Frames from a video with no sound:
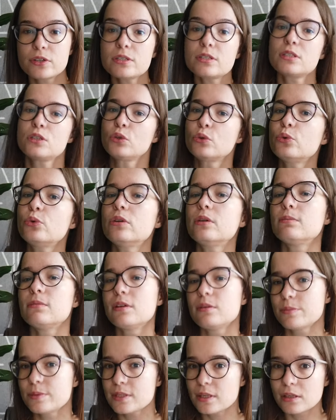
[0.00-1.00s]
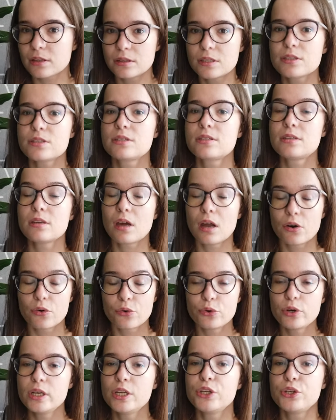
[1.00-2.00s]
First, Google Maps does a
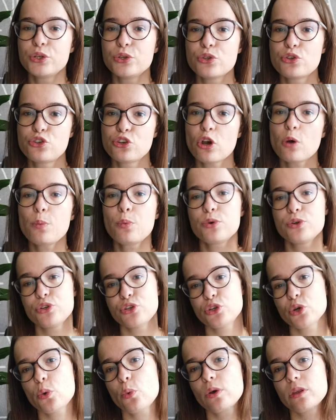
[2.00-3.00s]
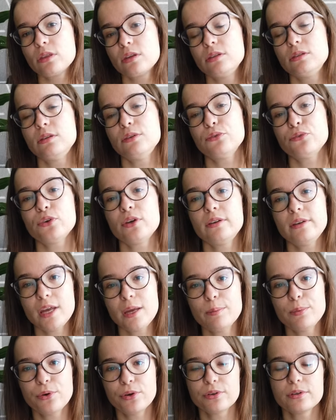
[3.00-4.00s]
really good job in showing the different
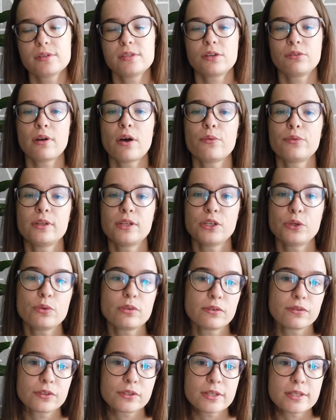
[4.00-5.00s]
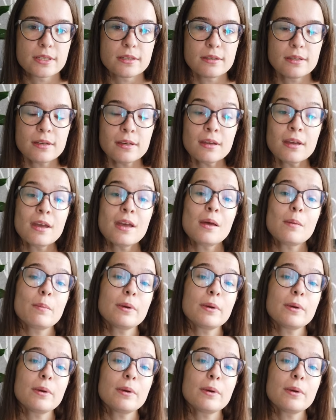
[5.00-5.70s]
neighborhoods around the university.